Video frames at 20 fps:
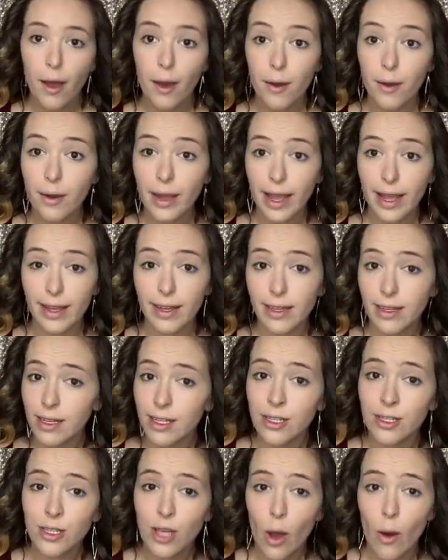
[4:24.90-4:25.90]
Okay,
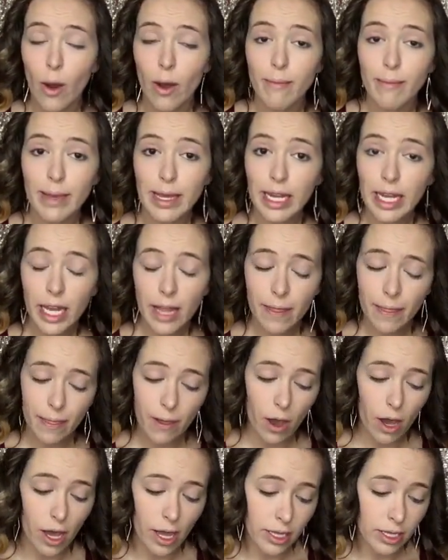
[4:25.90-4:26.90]
so immediate
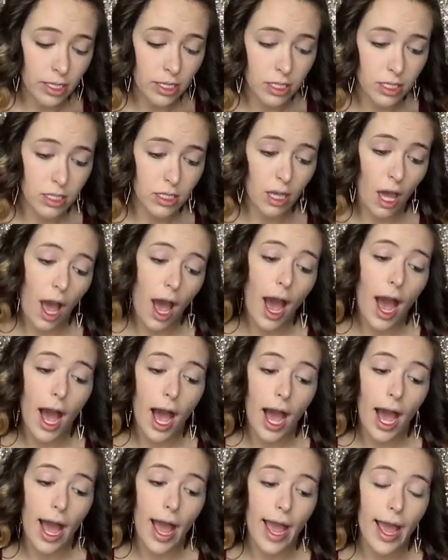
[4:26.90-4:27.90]
thoughts.
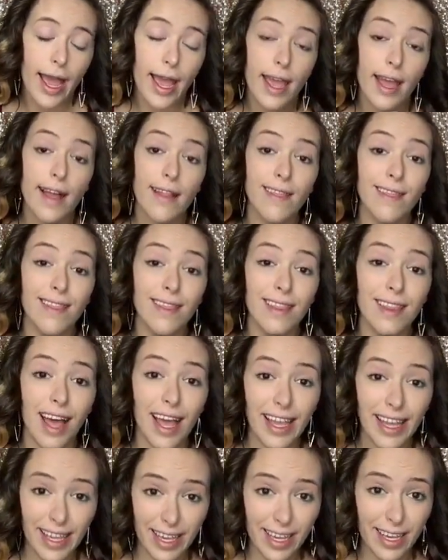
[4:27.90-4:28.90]
I
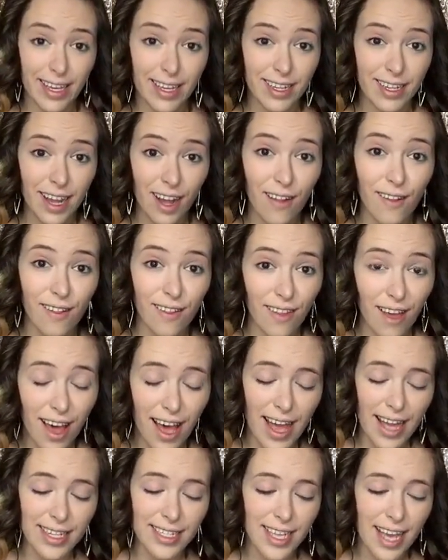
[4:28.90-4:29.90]
like it a
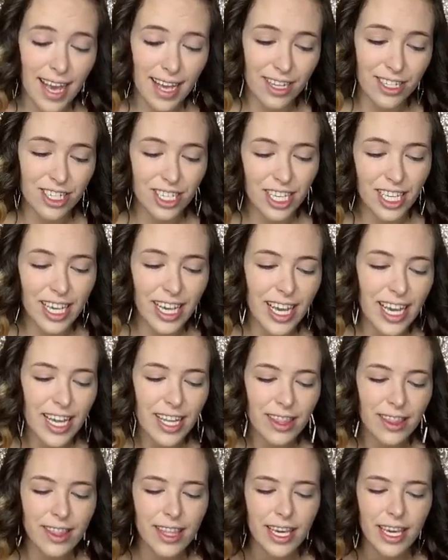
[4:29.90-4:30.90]
lot, actually.
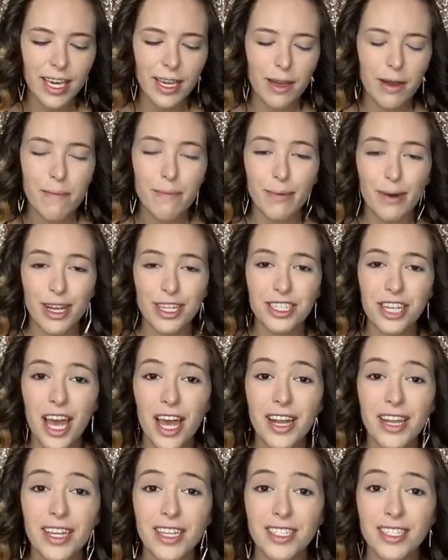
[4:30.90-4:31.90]
The brush
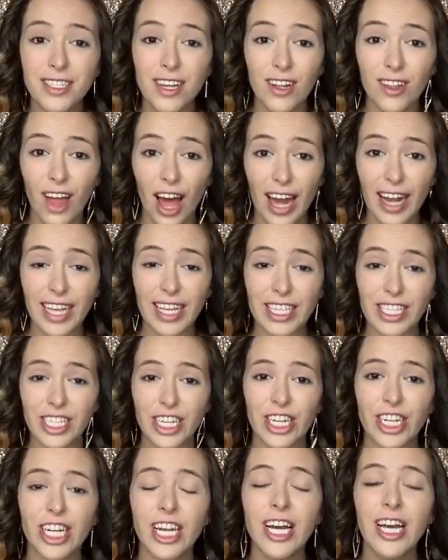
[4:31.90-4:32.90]
head is a lot
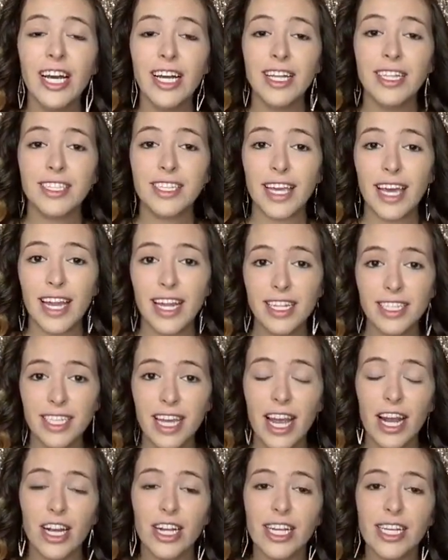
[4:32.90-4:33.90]
easier to get
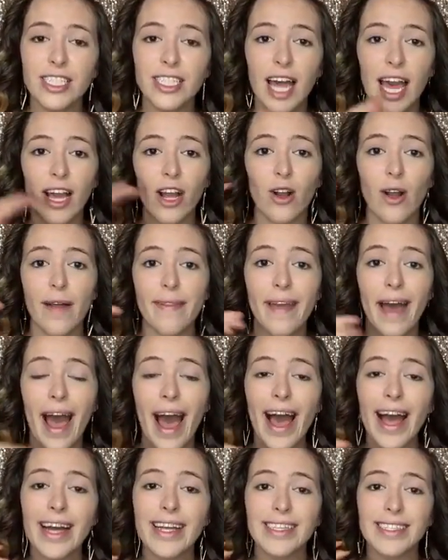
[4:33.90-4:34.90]
into areas like around the
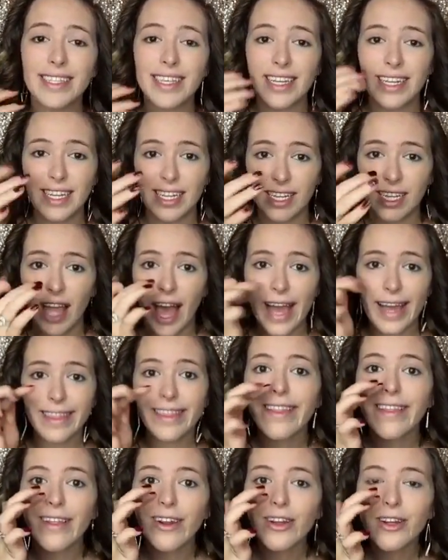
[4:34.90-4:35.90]
eyes and in
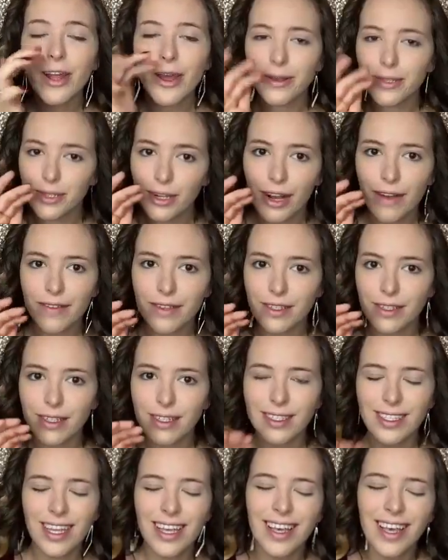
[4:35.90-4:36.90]
like the little nose
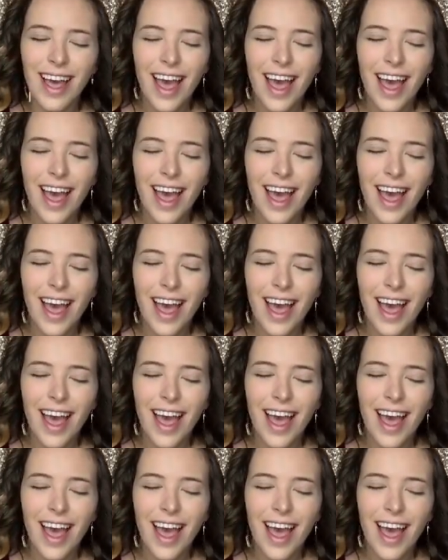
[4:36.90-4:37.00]
crevices.